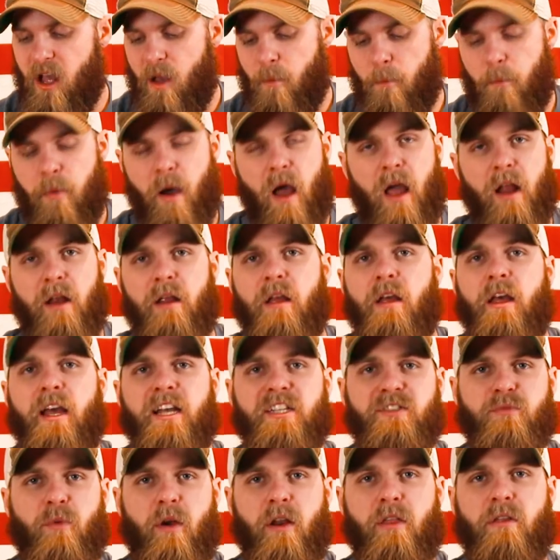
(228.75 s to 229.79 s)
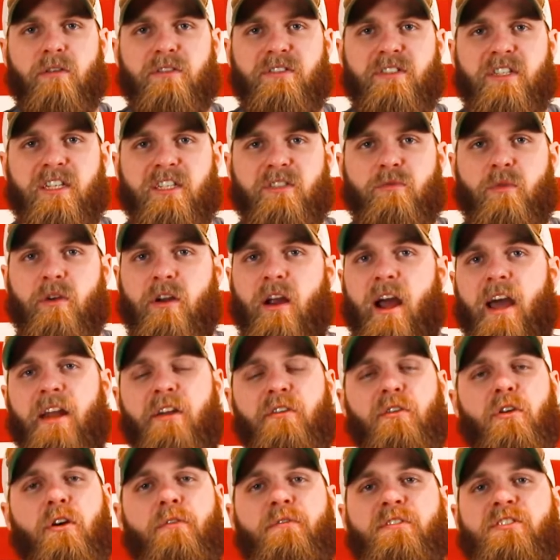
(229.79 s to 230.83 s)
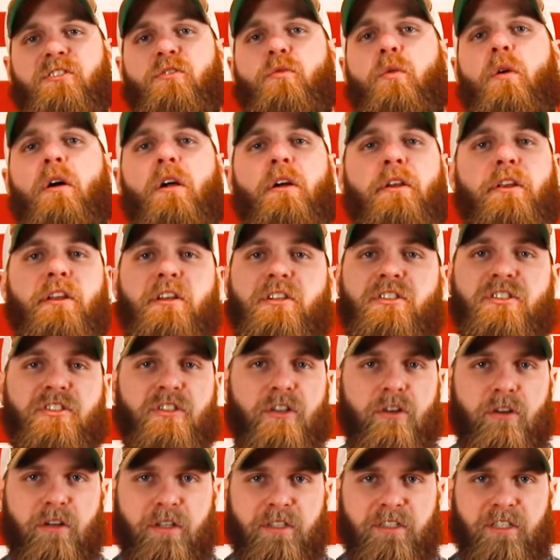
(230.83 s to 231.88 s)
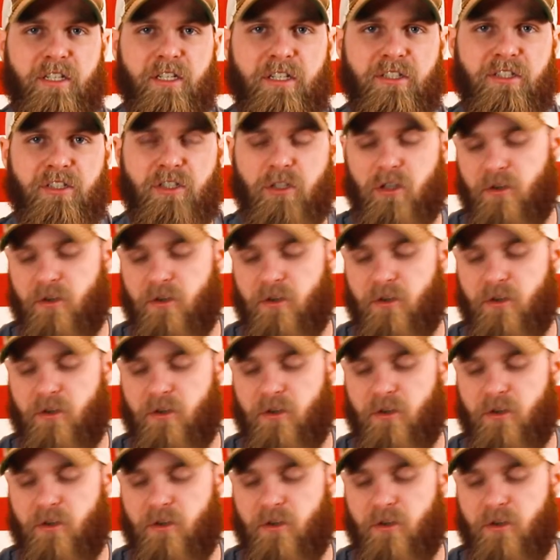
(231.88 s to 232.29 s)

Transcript: But it's one of those things where I don't know if it's quality assurance issue,